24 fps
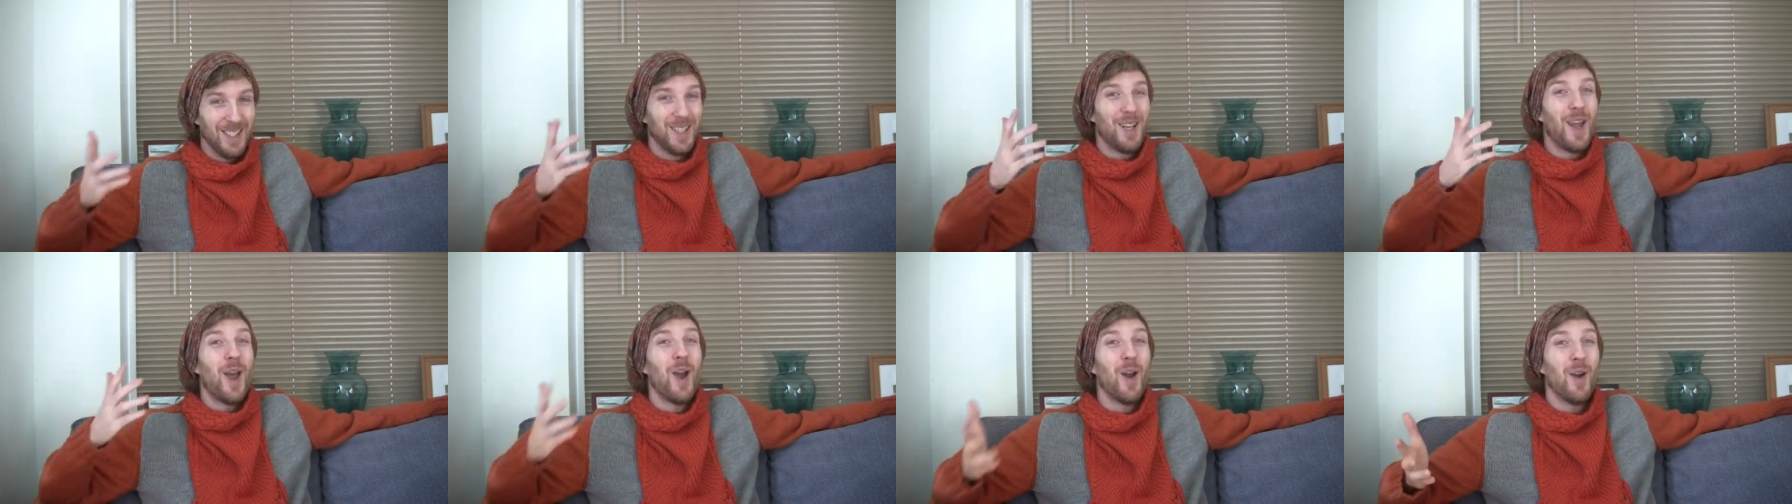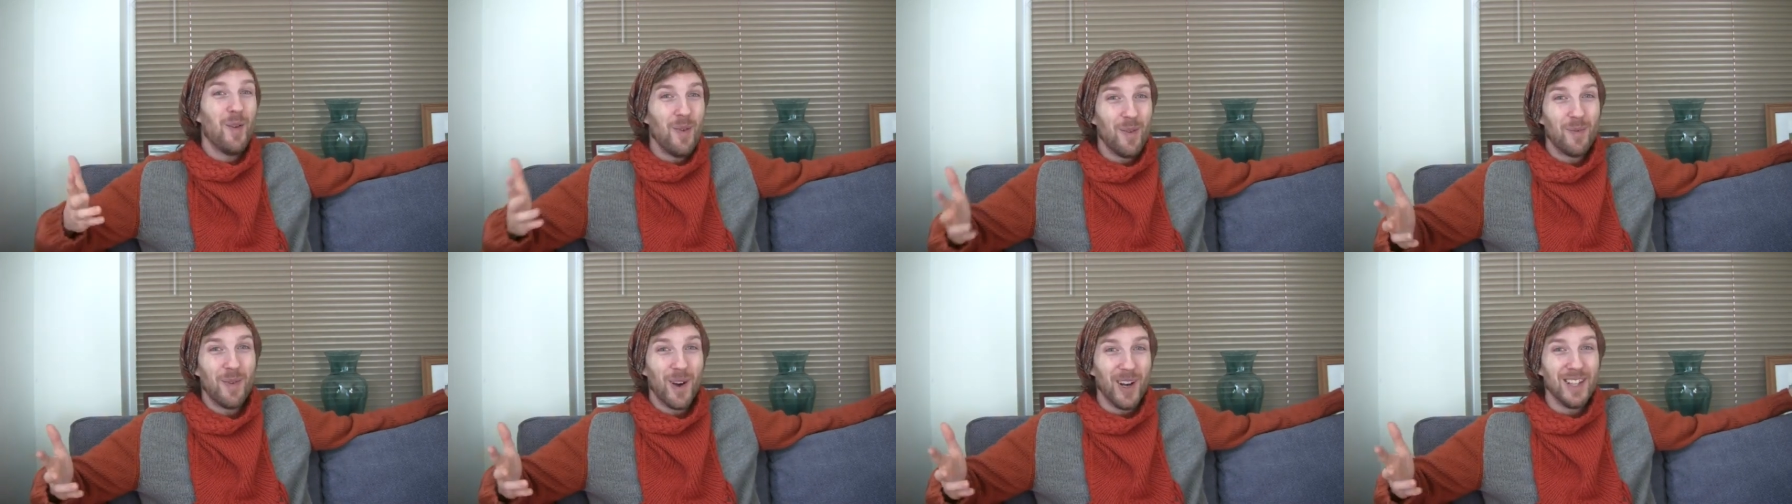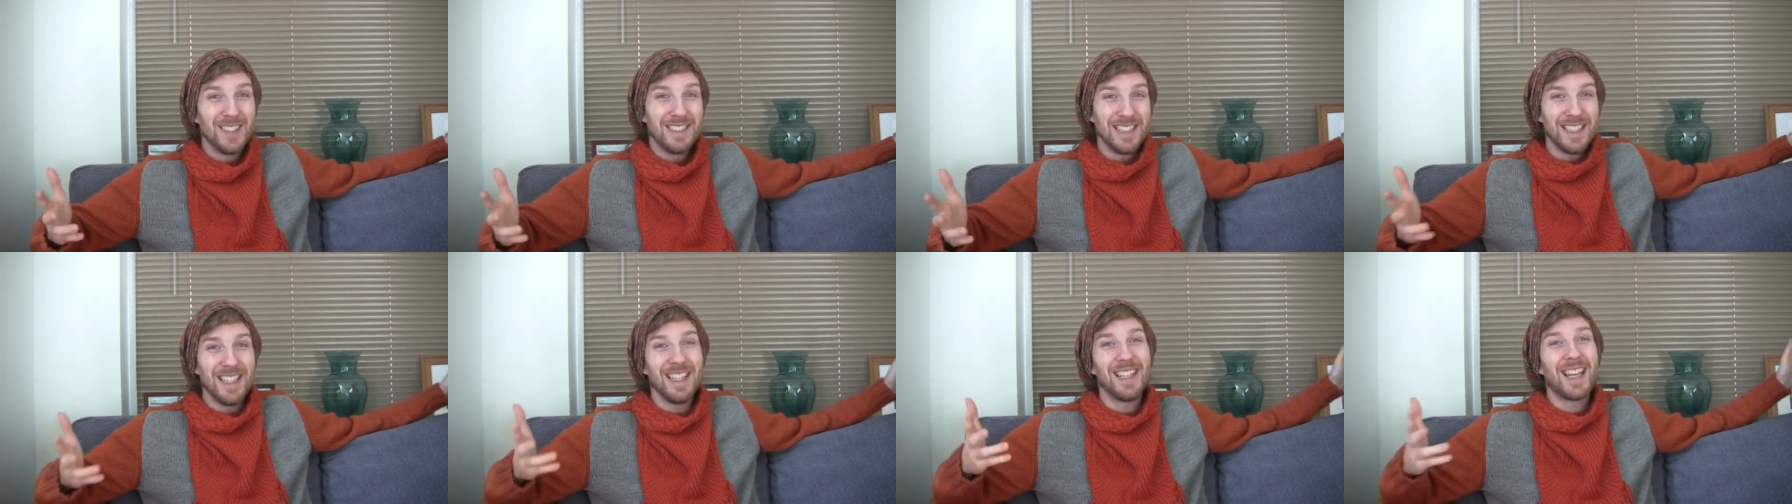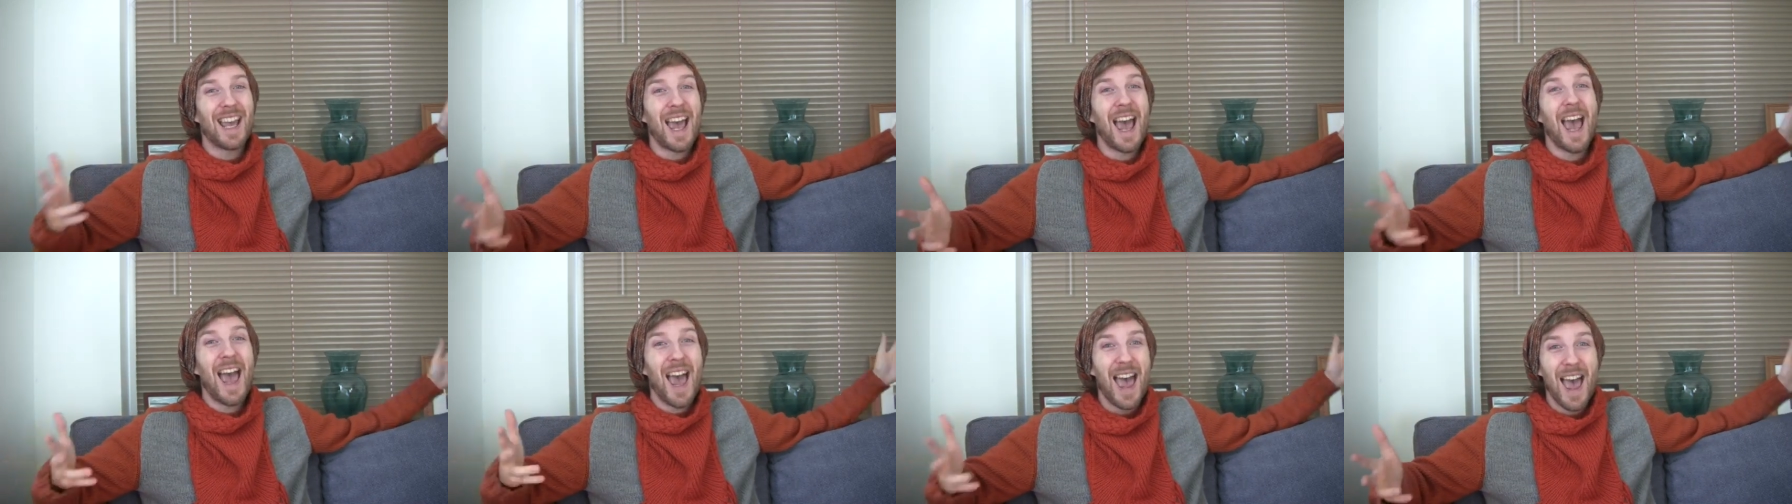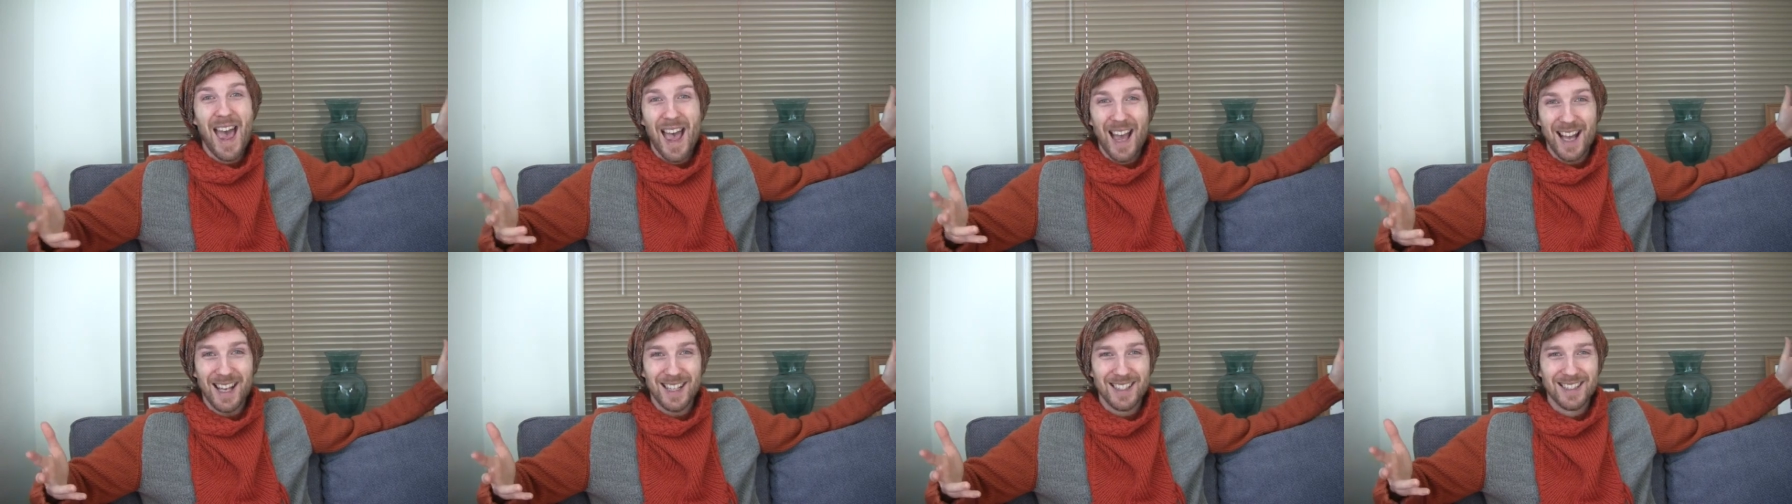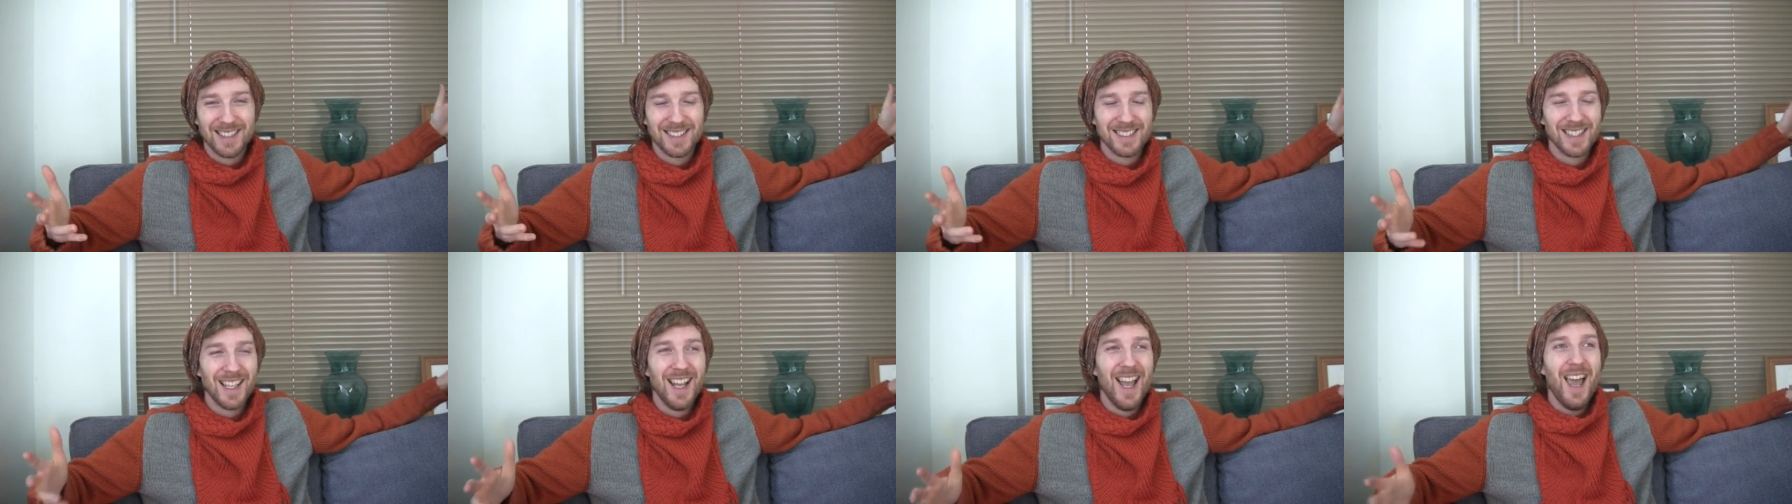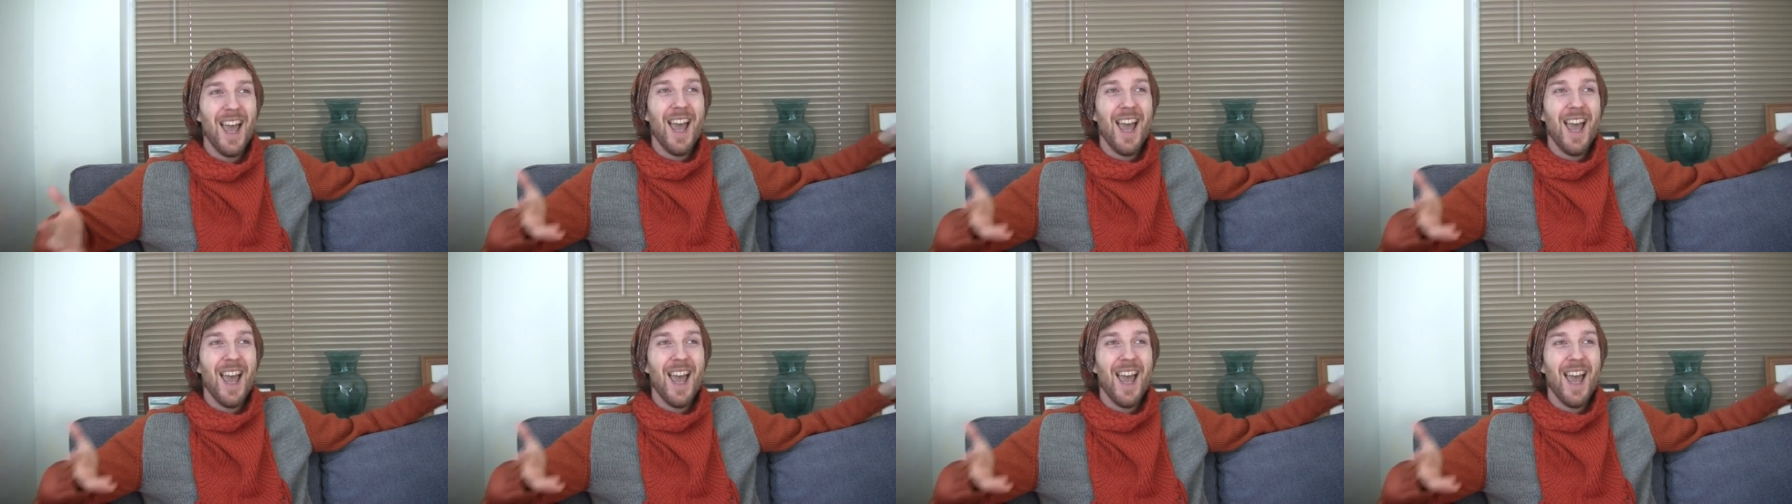Nobody cares.